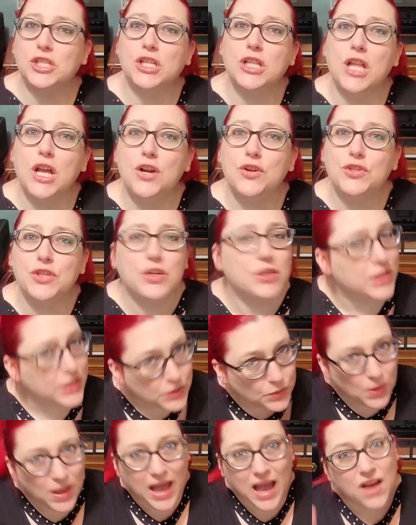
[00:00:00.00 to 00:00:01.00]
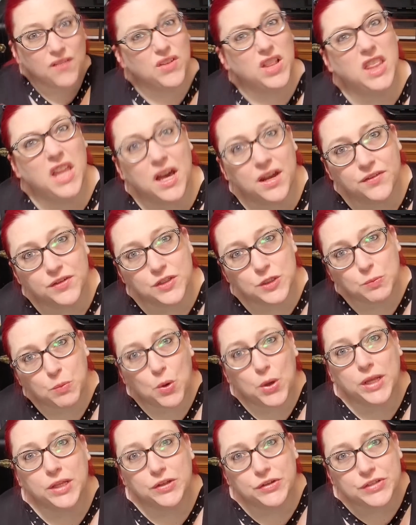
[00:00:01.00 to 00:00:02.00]
disclosure, this will have a lot of
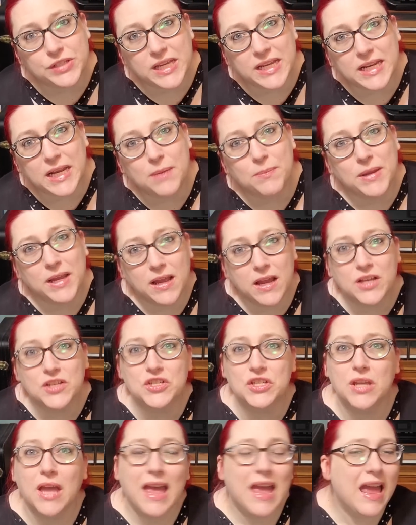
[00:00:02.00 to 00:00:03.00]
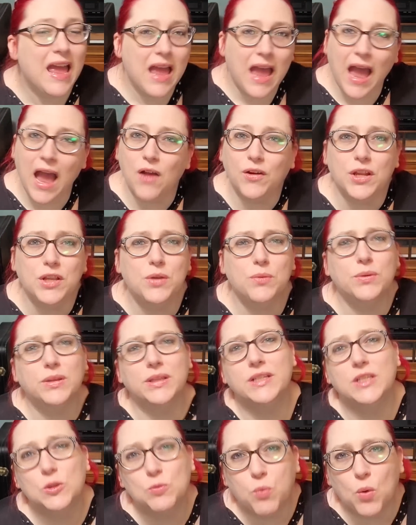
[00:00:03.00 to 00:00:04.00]
spoilers in it because how can you
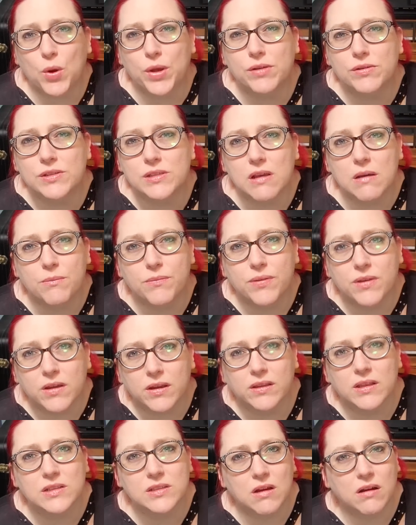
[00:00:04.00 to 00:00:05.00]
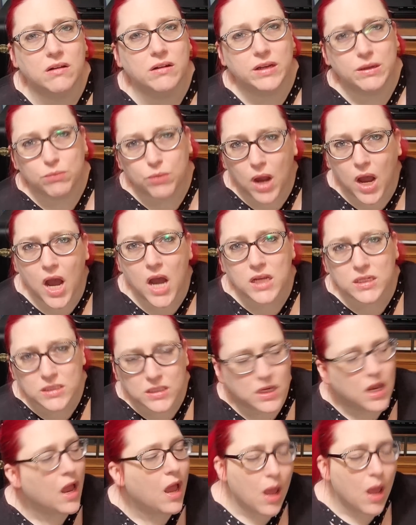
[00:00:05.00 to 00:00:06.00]
really spoil something that's already
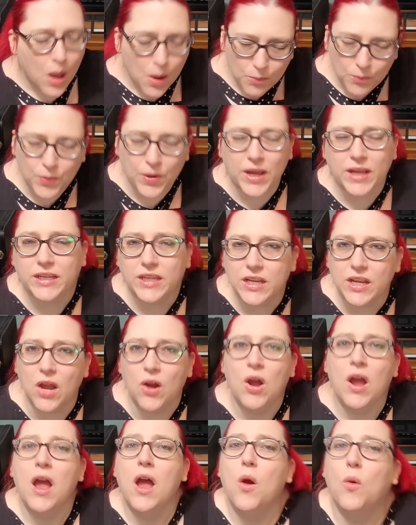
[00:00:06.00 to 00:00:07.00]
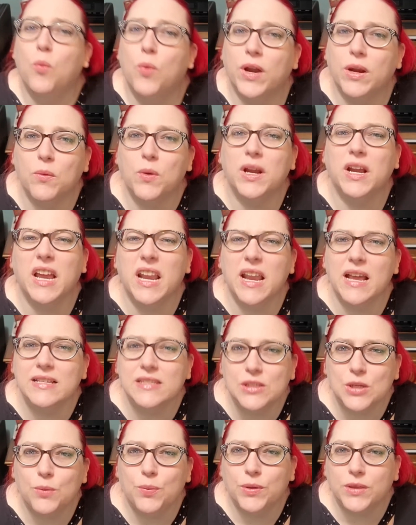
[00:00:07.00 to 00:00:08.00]
rotten? But, you know, we're going to
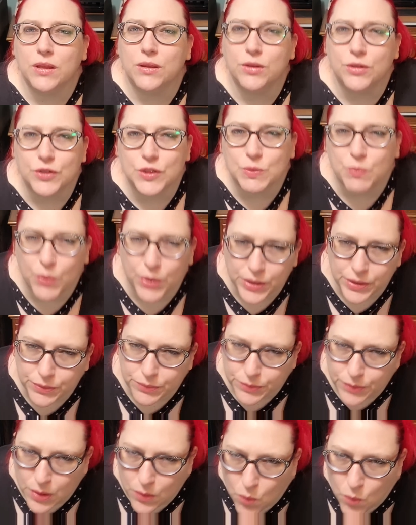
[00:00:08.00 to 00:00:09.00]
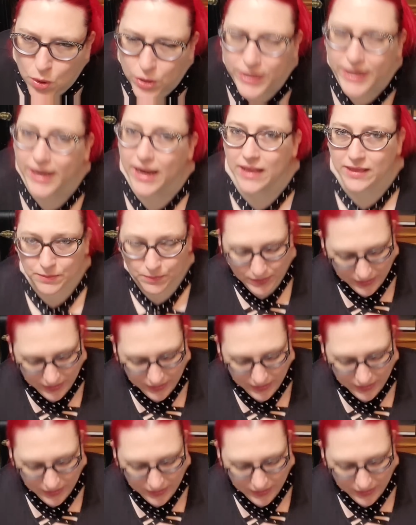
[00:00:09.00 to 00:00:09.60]
still put the little spoiler warning at the